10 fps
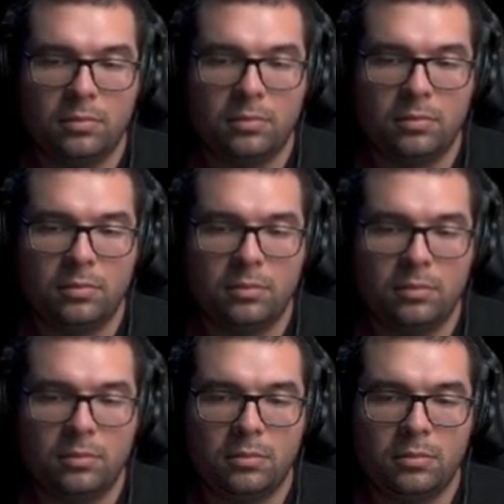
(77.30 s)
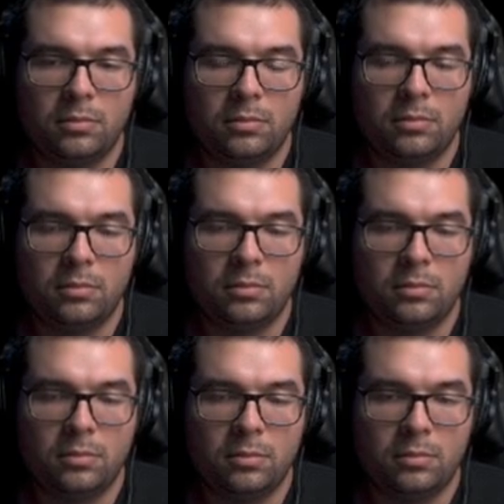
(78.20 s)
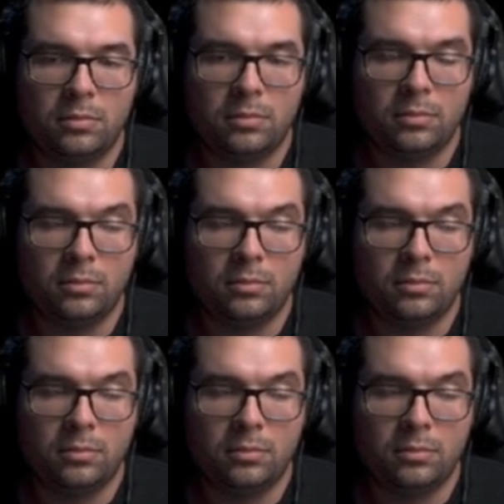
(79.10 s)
[no speech]